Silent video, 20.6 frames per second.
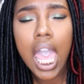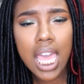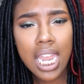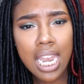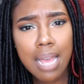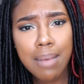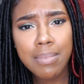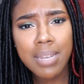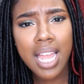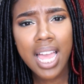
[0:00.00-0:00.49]

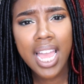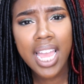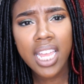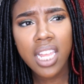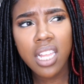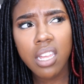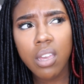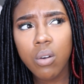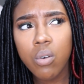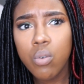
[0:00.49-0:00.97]
And I'm
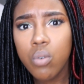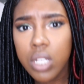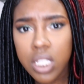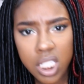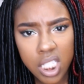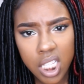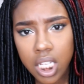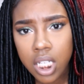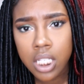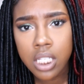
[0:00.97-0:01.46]
like, yo, who
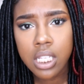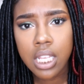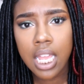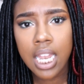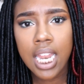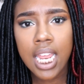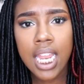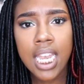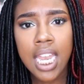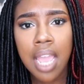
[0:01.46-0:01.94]
is this?
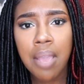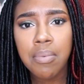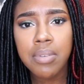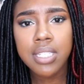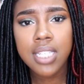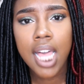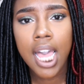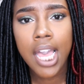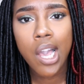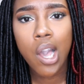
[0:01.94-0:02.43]
And then they
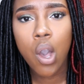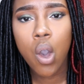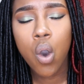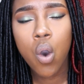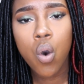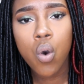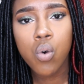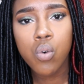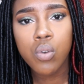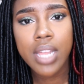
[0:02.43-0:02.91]
was like,
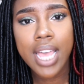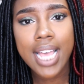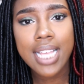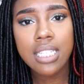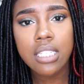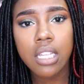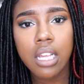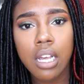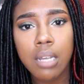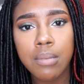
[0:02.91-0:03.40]
oh,
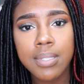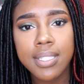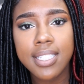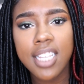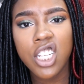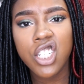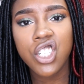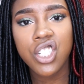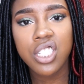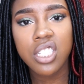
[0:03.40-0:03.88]
that's
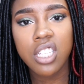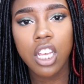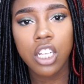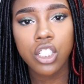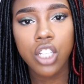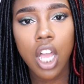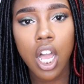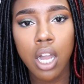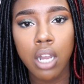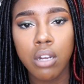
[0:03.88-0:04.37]
such and
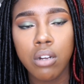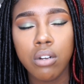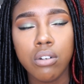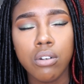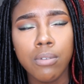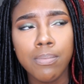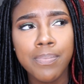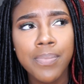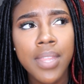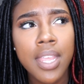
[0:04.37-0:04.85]
such
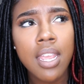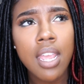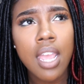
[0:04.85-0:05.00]
uncle.